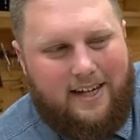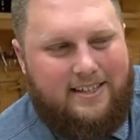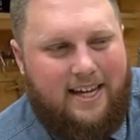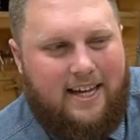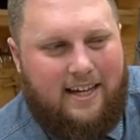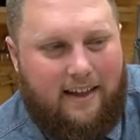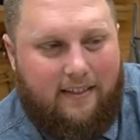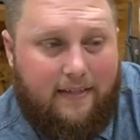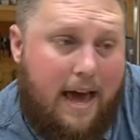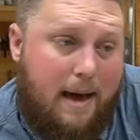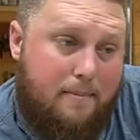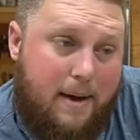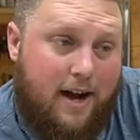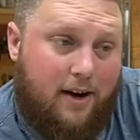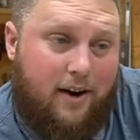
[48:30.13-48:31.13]
taking that
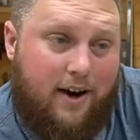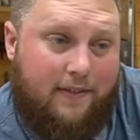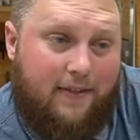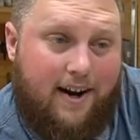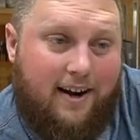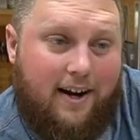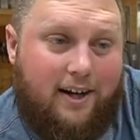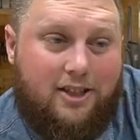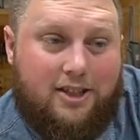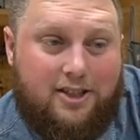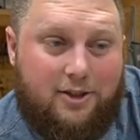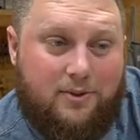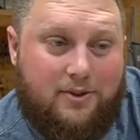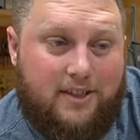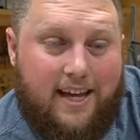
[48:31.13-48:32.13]
bag right there and just
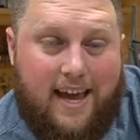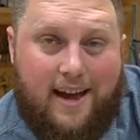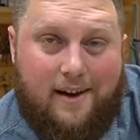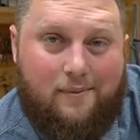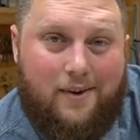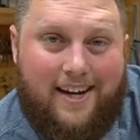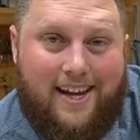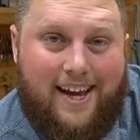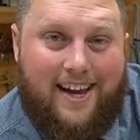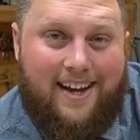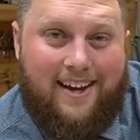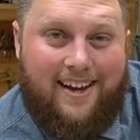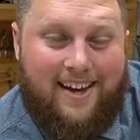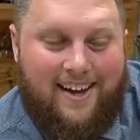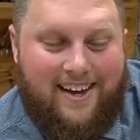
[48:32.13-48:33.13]
using it every day,
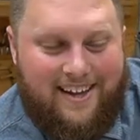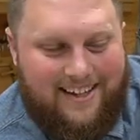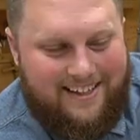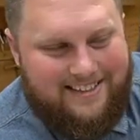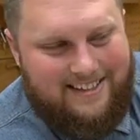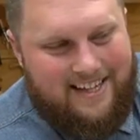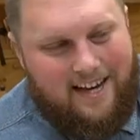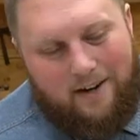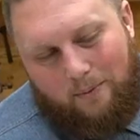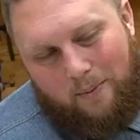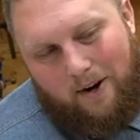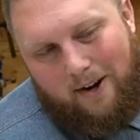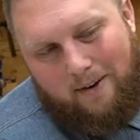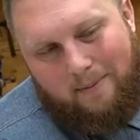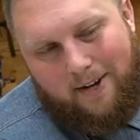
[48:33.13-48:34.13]
is like,
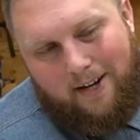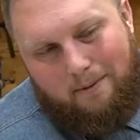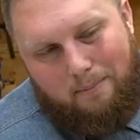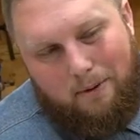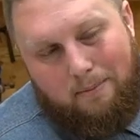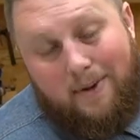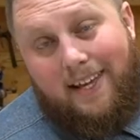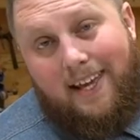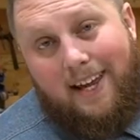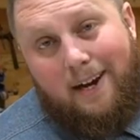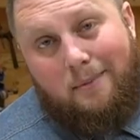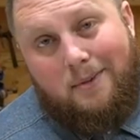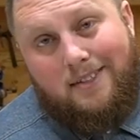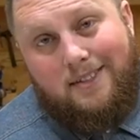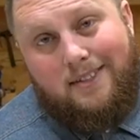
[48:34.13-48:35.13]
where am I gonna put my
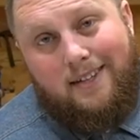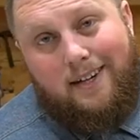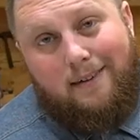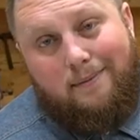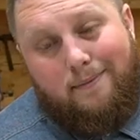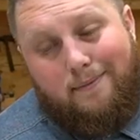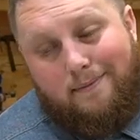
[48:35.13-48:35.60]
camera stuff?